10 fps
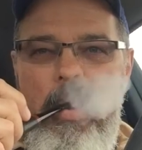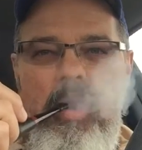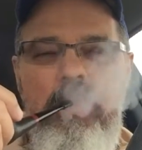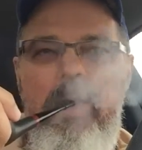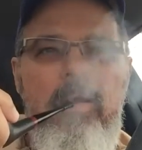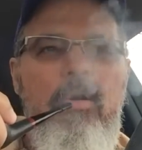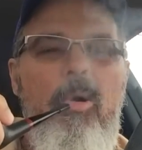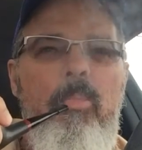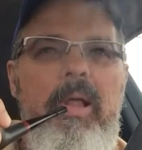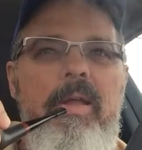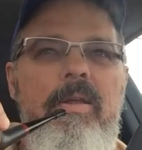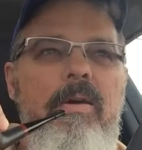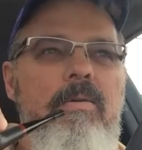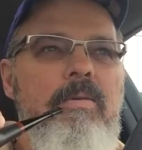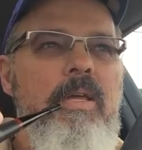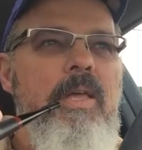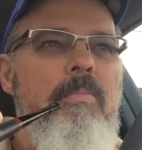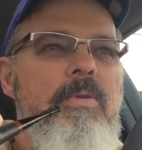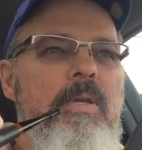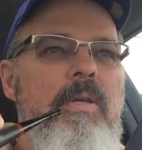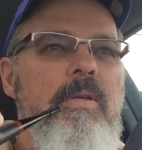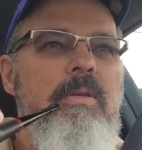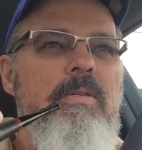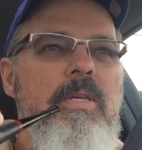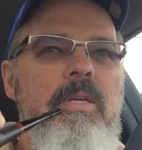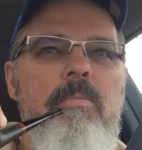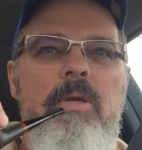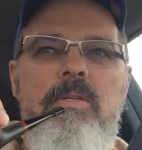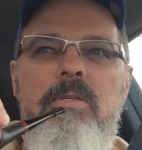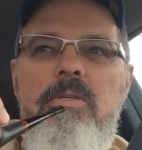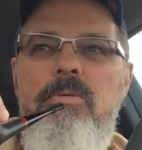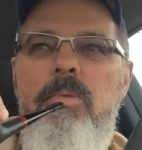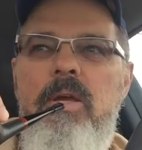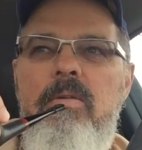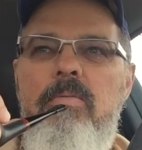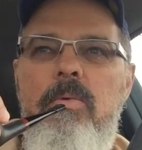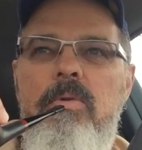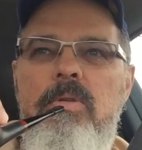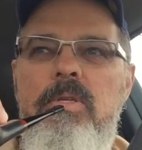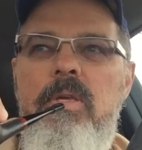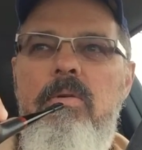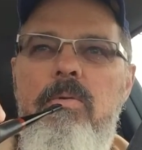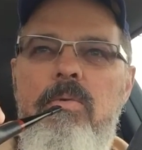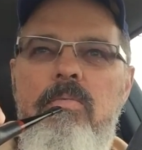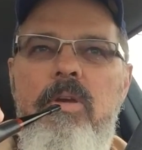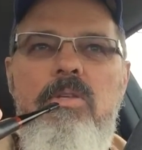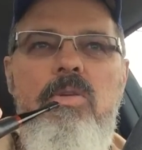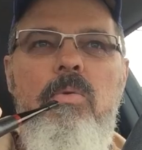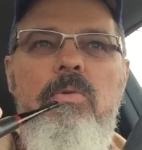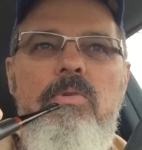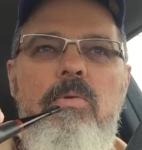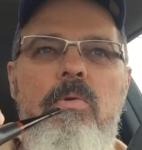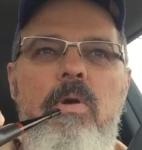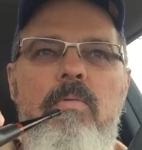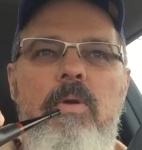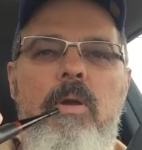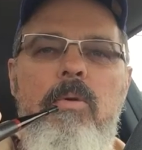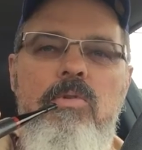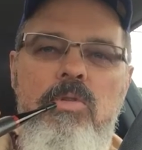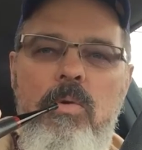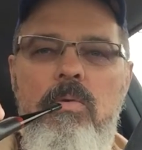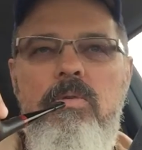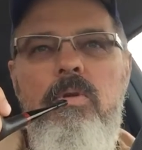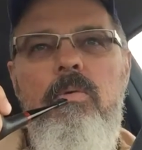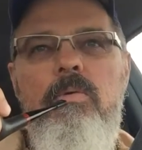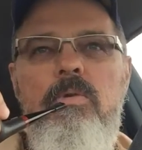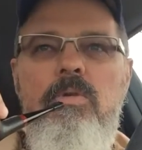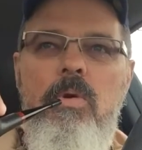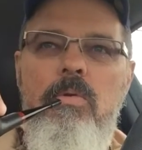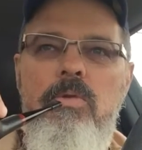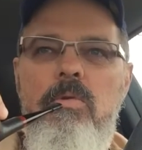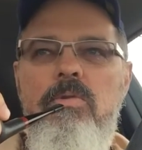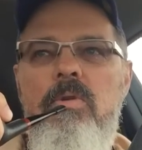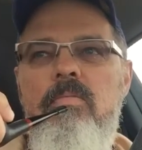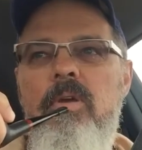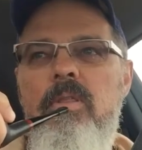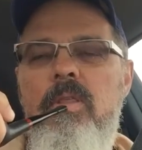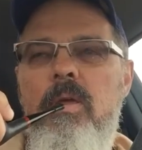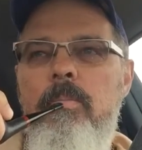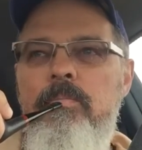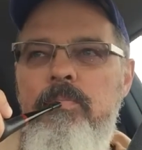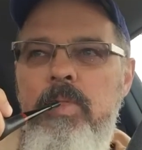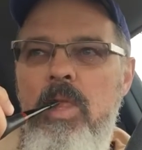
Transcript: I had it all planned out, and I kept sending messages back and forth to say, oh, we'll invite so-and-so, oh, I forgot about so-and-so, and so-and-so, you should invite them.